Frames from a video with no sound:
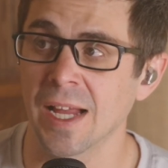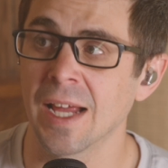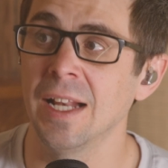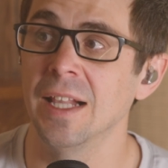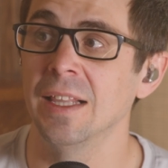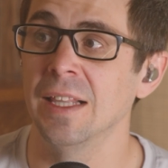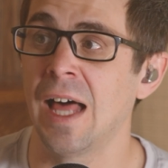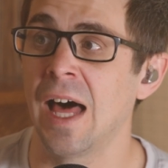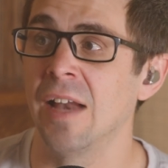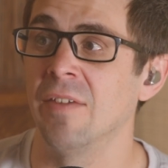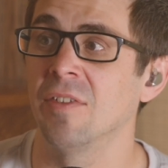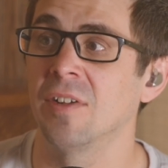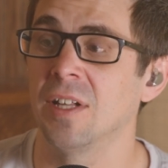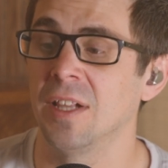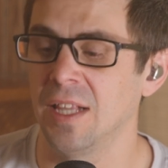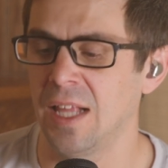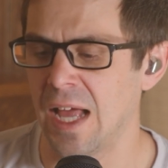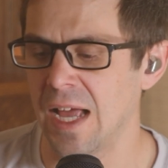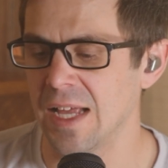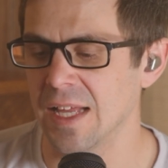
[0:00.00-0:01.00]
I get a lot of
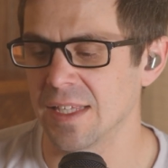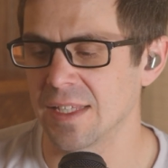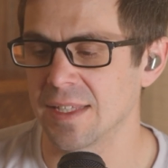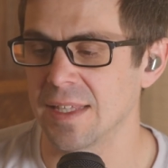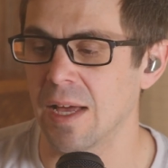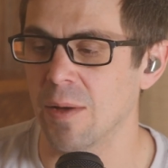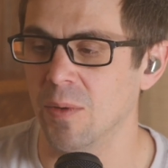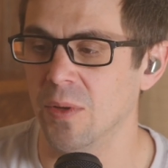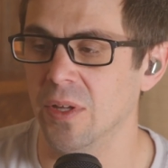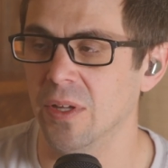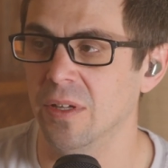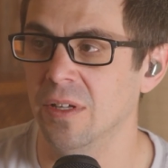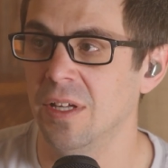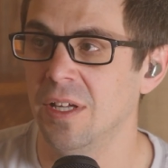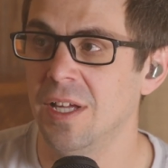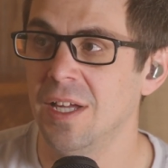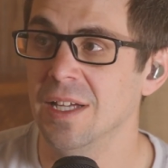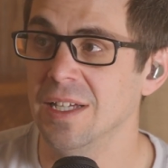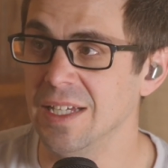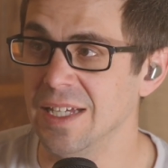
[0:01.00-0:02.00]
clients that will,